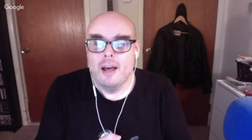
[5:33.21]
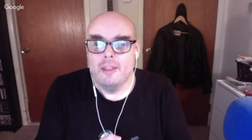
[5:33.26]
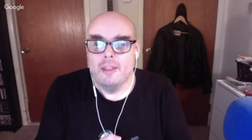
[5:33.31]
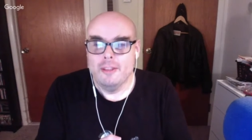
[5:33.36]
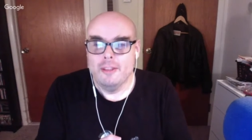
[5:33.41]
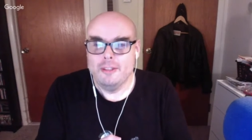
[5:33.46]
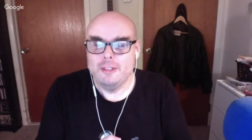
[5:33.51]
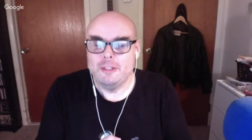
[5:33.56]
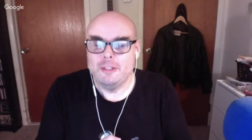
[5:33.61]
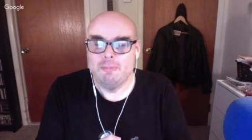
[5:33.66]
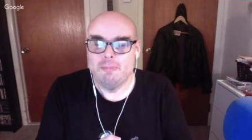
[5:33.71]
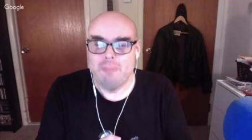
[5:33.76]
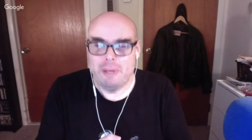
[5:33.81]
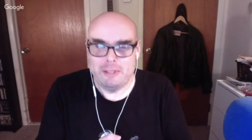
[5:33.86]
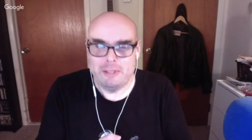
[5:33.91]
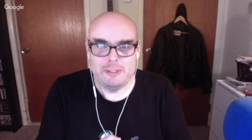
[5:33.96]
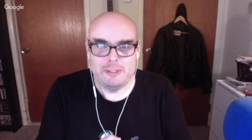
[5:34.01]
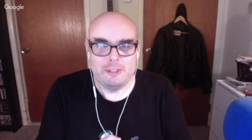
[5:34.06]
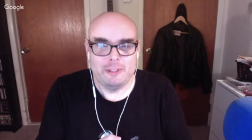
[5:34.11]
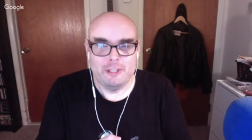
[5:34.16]
This is
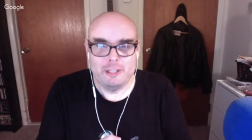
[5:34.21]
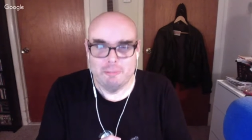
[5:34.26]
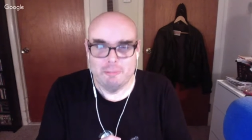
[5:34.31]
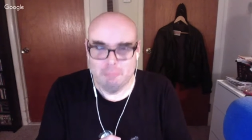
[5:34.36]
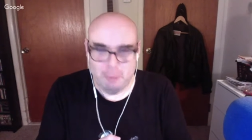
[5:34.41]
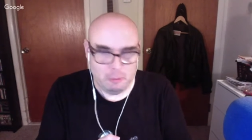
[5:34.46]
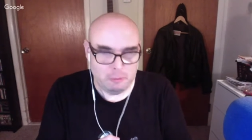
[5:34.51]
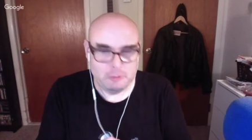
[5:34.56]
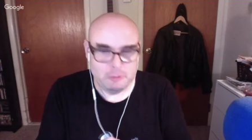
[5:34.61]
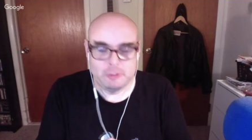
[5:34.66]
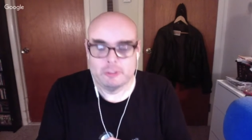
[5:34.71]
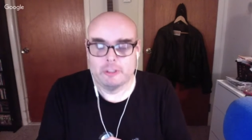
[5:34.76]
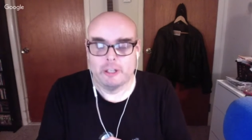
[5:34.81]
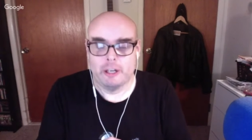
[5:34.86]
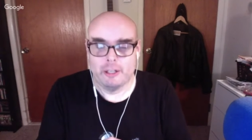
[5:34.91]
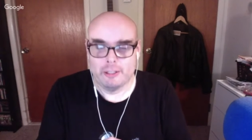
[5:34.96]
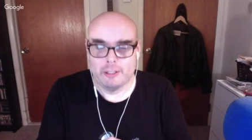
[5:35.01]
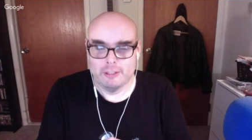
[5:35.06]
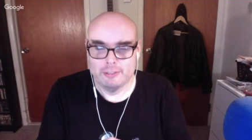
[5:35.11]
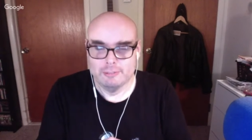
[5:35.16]
basically a boast
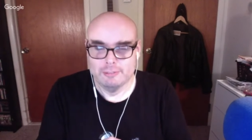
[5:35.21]
track.